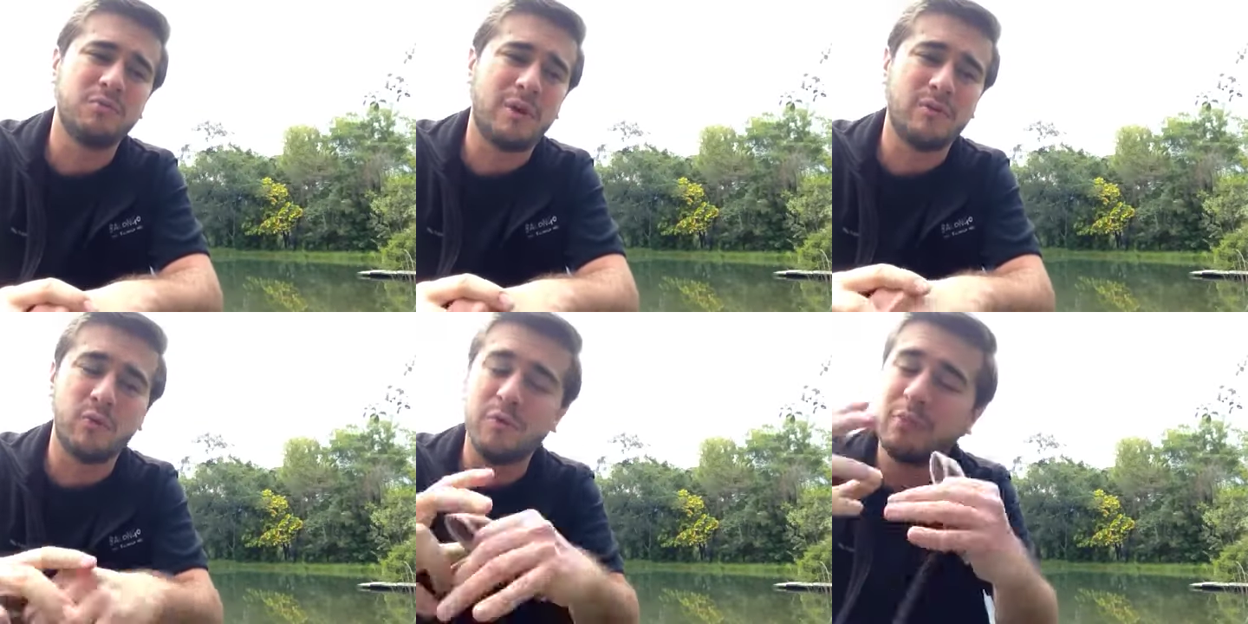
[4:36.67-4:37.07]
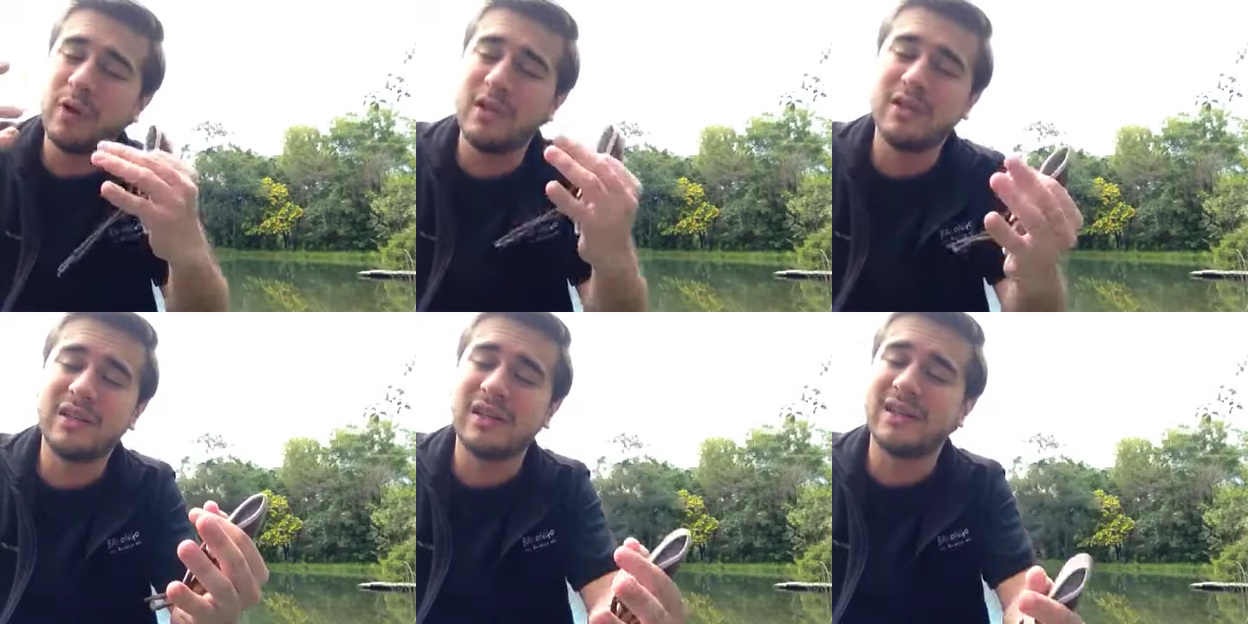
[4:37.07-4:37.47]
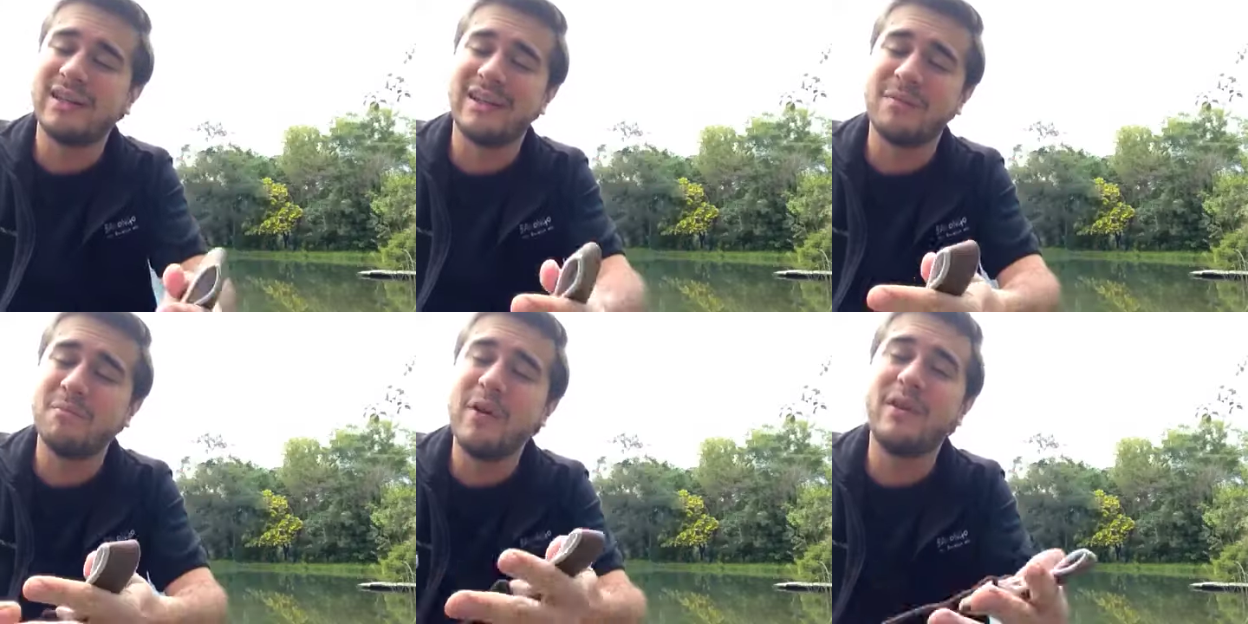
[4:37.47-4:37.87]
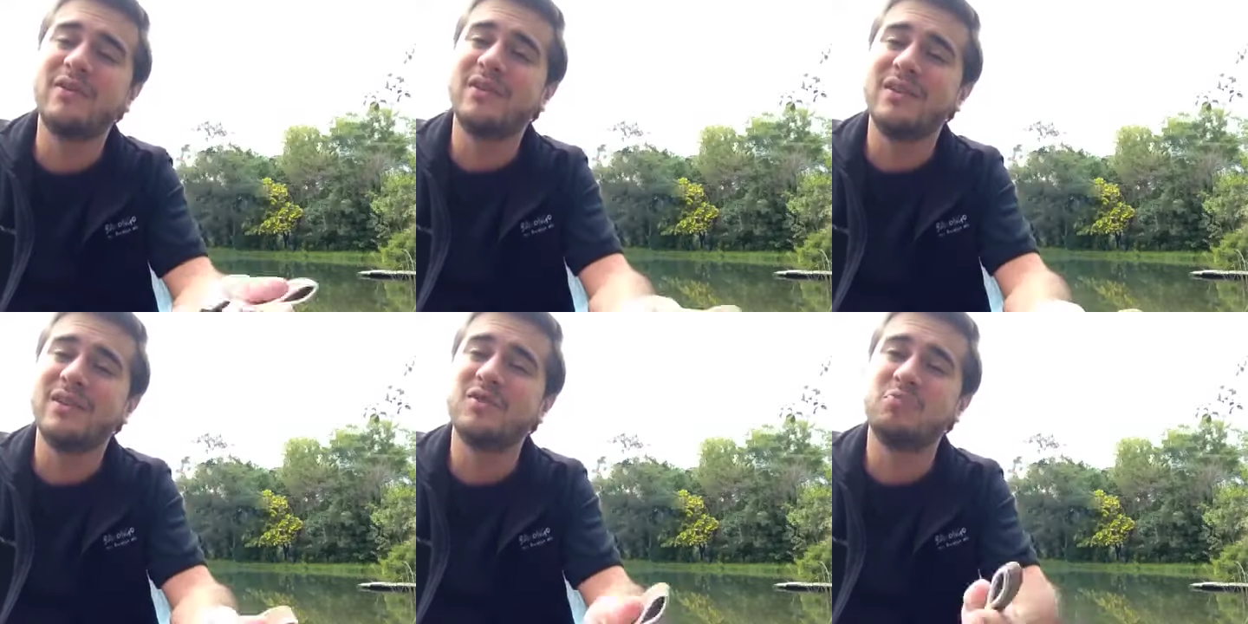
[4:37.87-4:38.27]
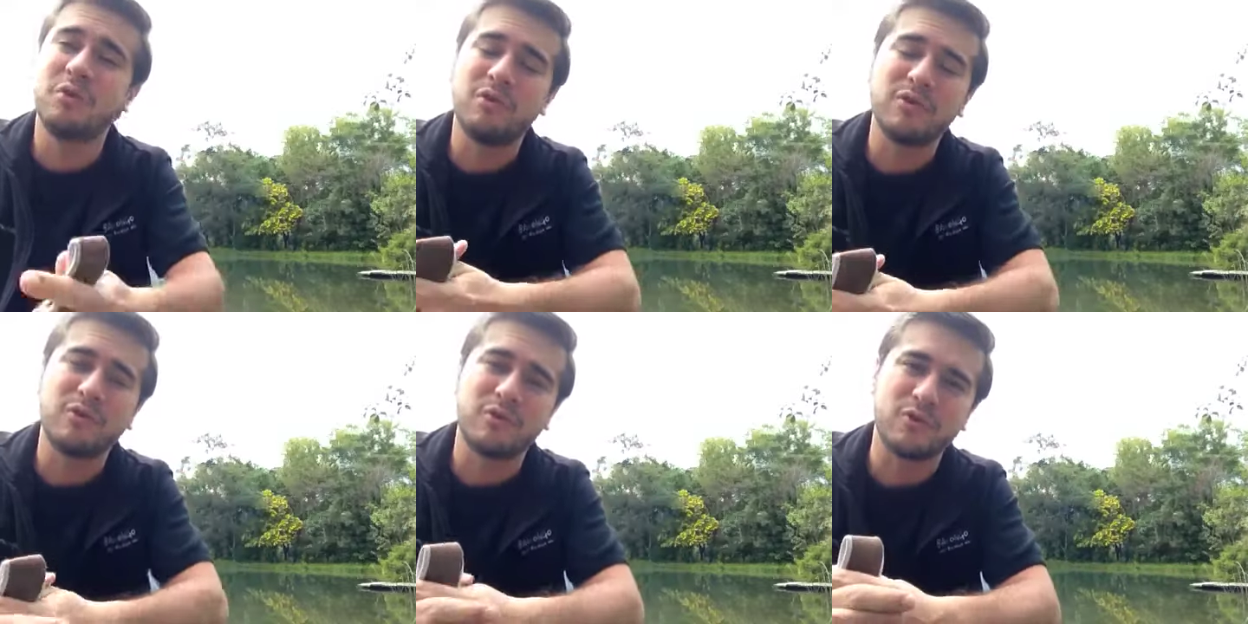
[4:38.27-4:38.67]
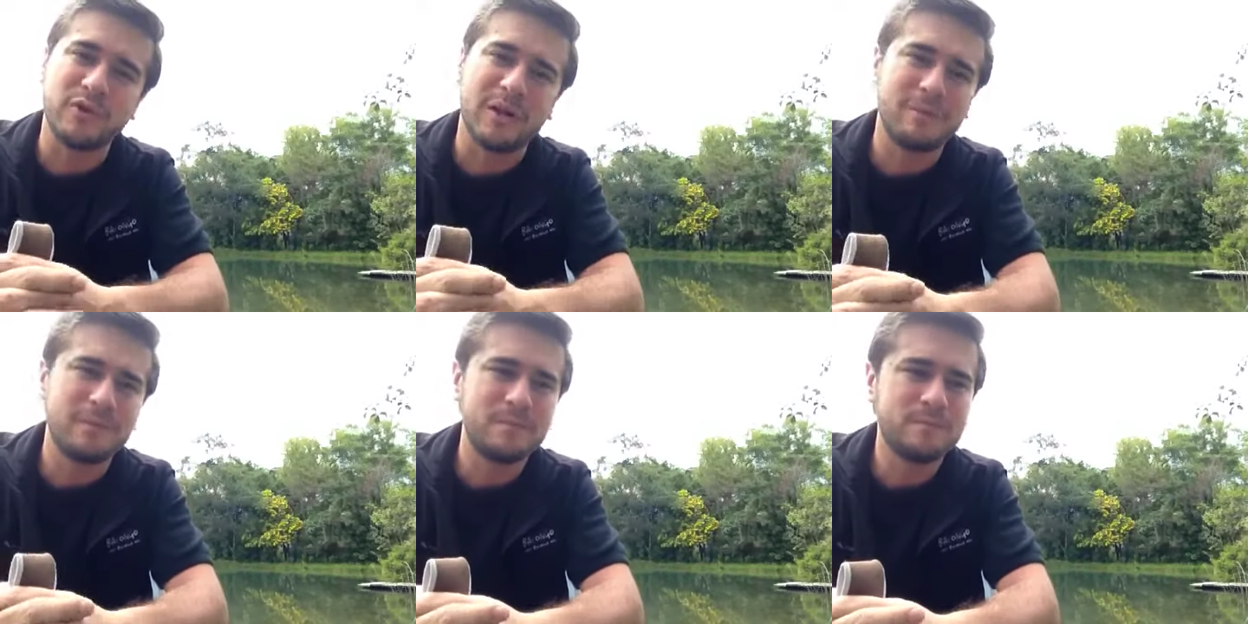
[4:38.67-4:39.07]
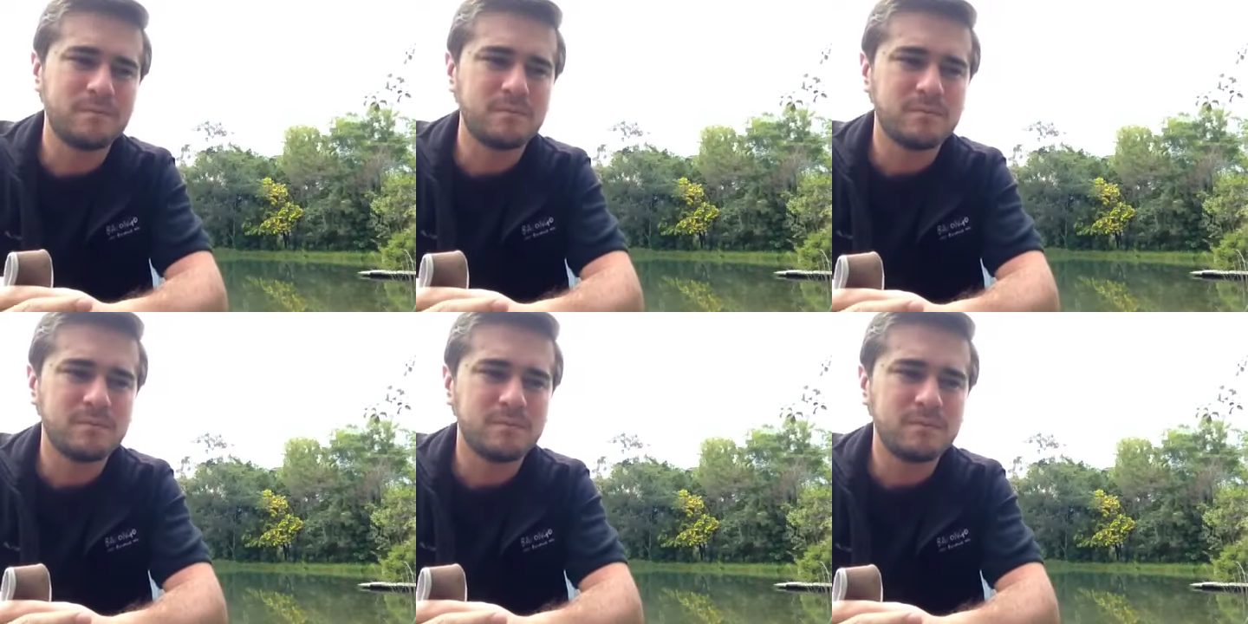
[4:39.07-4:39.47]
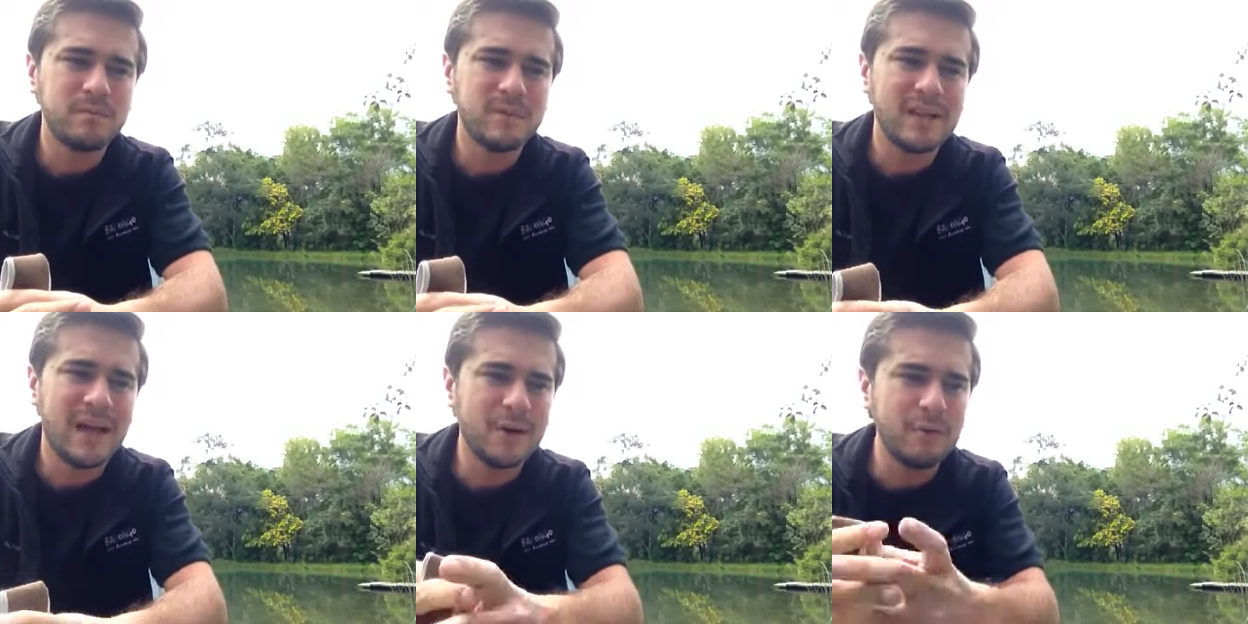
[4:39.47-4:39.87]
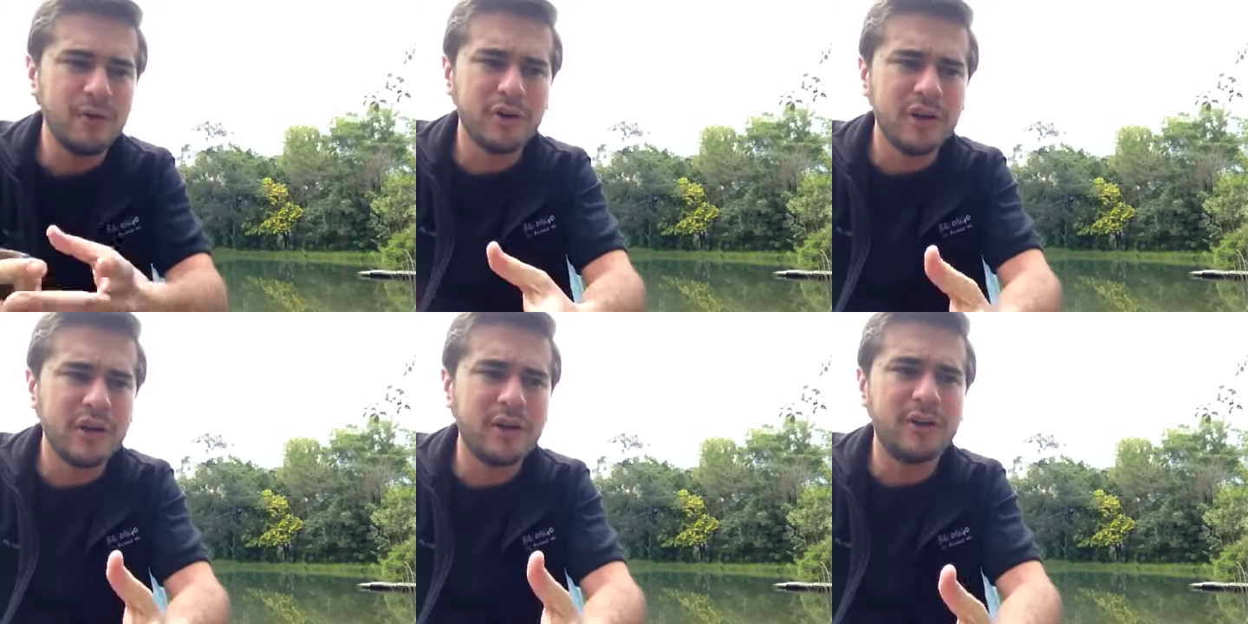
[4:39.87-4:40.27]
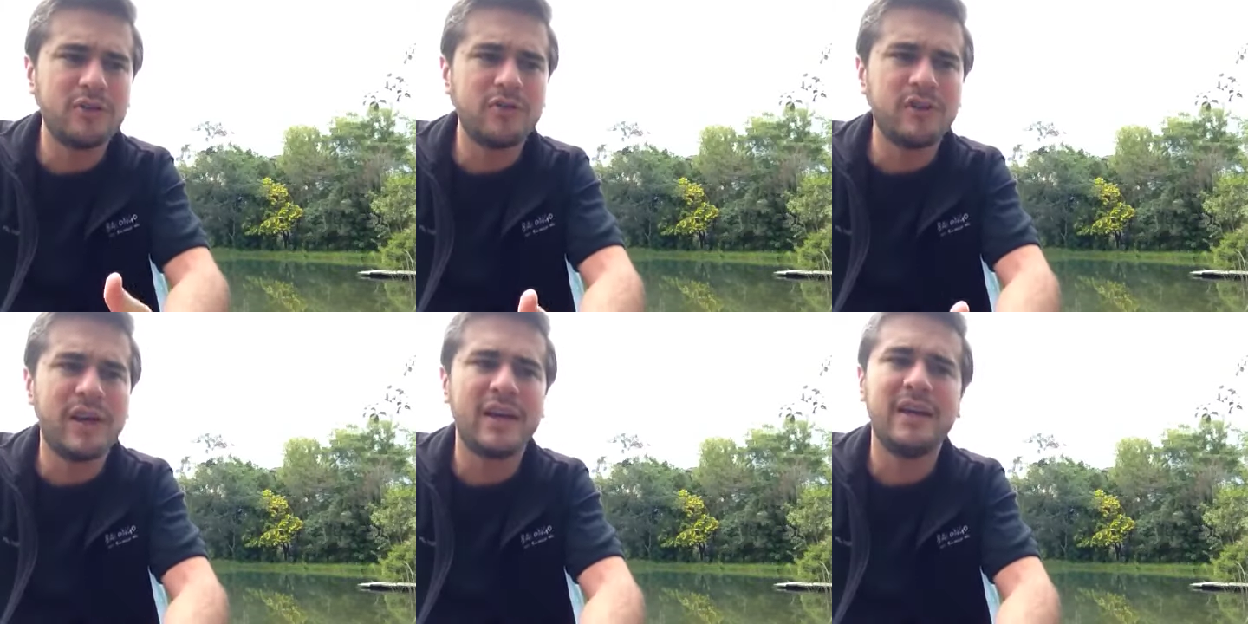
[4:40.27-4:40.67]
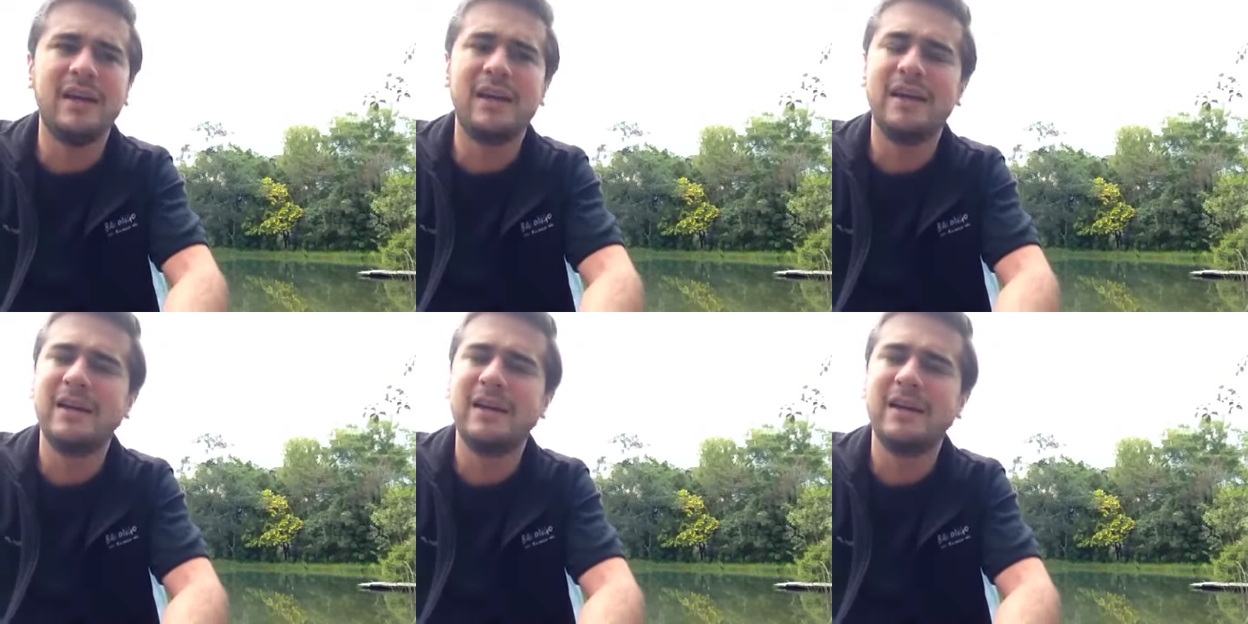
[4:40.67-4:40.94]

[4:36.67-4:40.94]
and we build an amazing experience for them. And we are here today